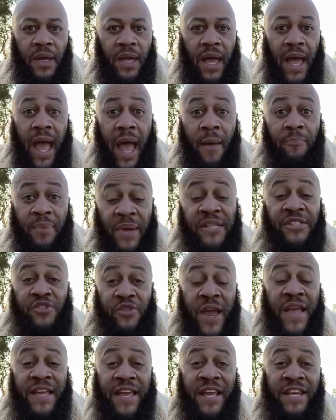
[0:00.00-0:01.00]
I've been
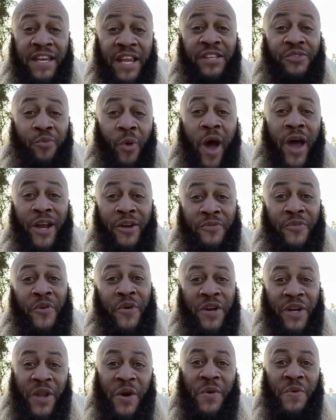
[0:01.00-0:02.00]
drinking this water
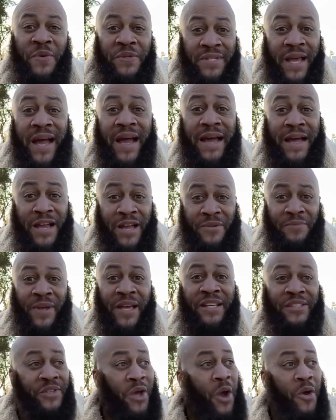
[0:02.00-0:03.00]
for a long time.
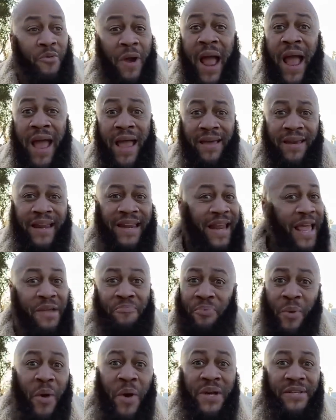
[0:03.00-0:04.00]
It's all right. It
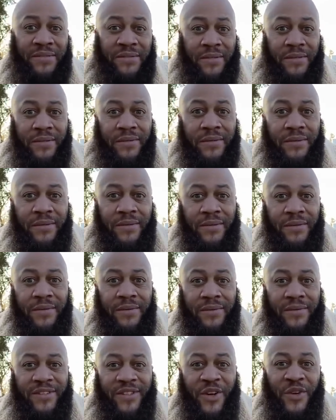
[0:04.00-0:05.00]
ain't poison.
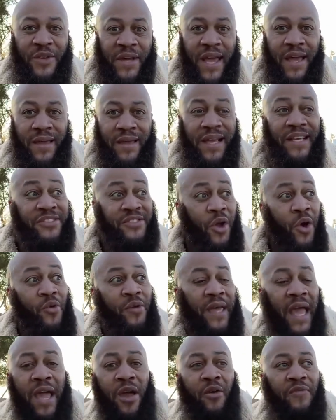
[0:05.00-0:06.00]
Okay? It's
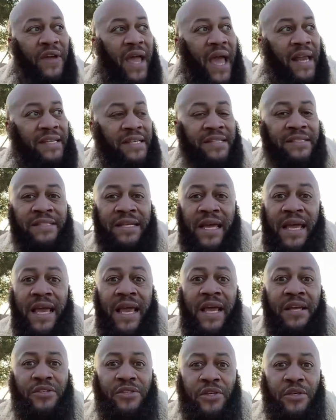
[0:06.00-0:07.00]
okay over here. I just
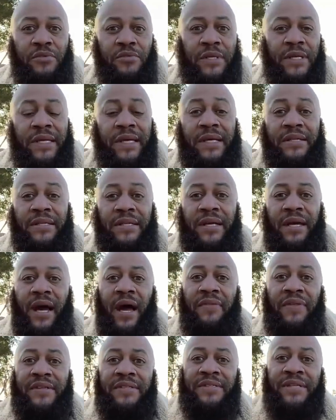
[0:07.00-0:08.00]
need you to get to the
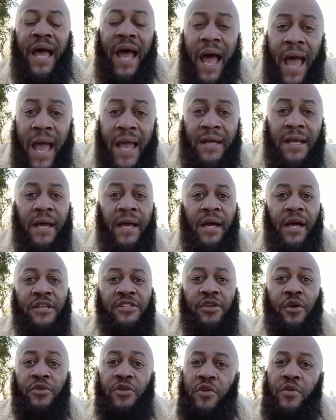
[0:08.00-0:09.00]
other side
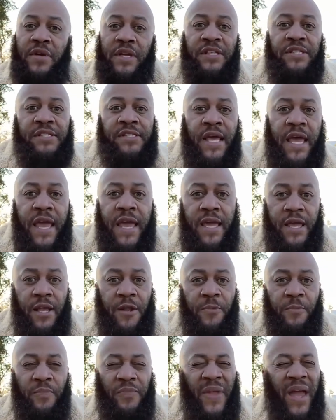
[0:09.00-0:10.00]
so you can see.
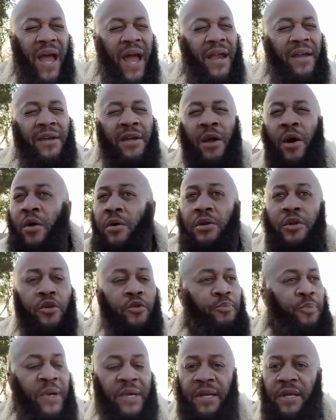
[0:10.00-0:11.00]
I know
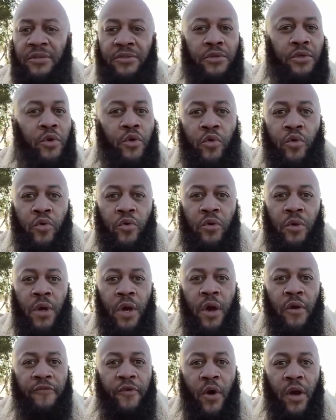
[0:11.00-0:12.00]
you've been in school
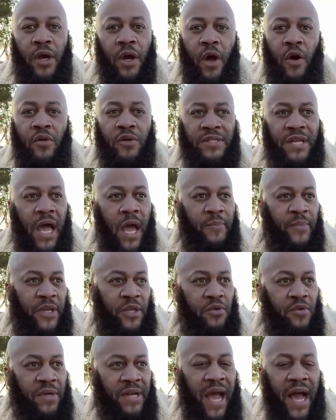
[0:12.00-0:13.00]
for a long time and
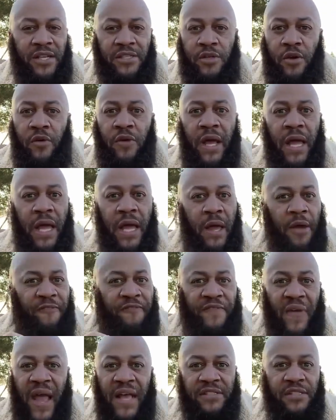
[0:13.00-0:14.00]
you got your
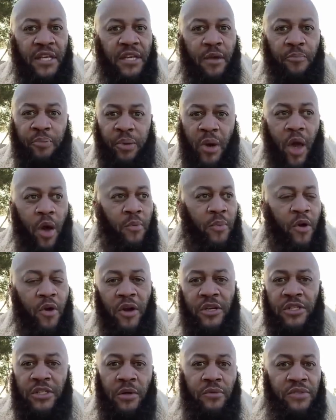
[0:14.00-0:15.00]
fancy diploma
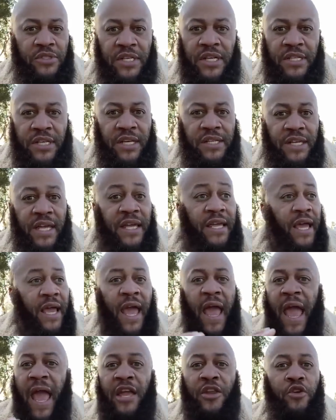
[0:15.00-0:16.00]
or your GED
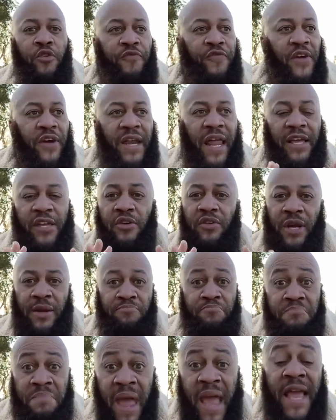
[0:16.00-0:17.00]
and you feel like you
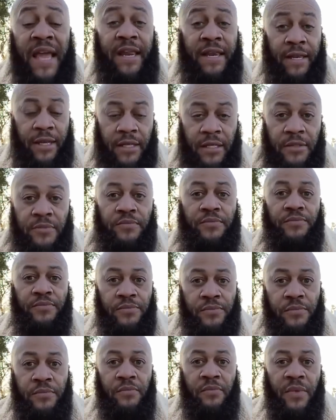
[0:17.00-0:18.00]
done made it.
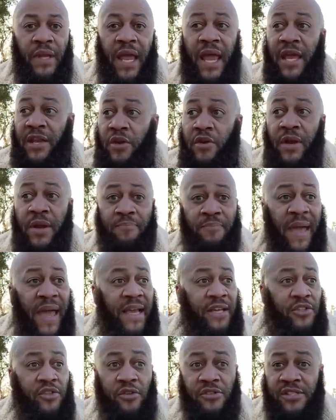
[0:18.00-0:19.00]
and you done
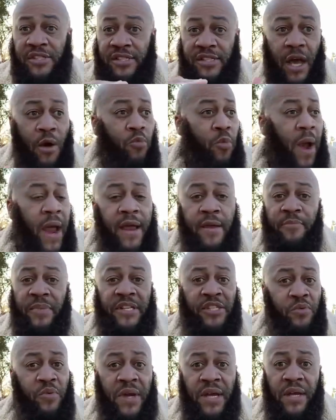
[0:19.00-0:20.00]
made your somewhere in
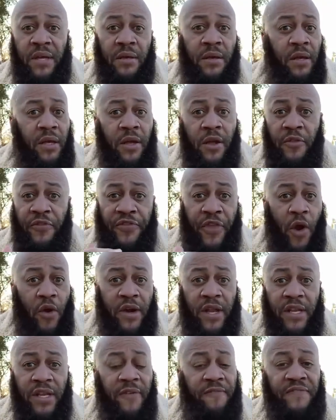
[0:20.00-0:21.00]
between
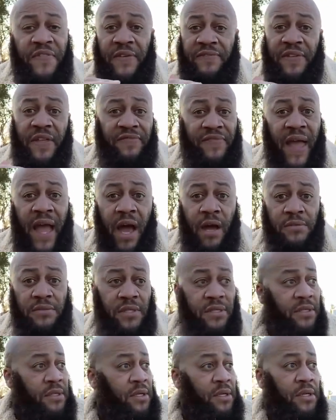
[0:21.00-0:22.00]
30 to
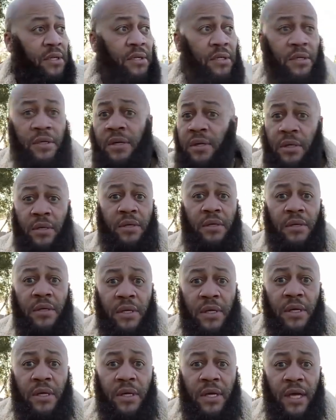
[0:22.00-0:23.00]
50,000
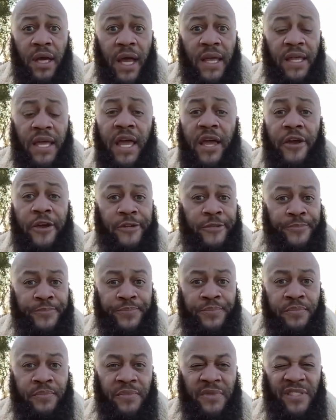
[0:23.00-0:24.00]
a year.
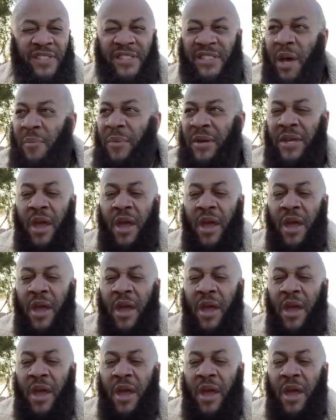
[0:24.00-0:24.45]
Some of